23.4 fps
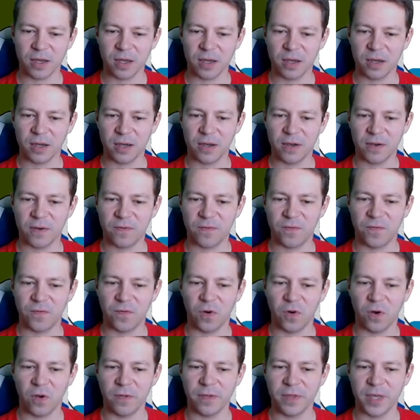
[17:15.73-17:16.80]

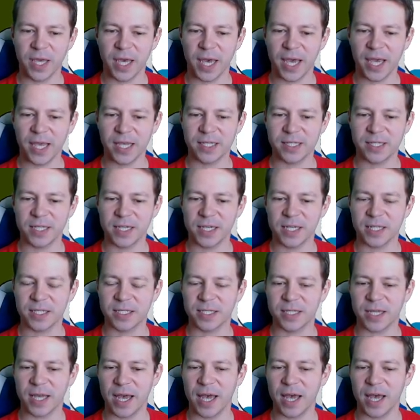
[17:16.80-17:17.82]
for the aces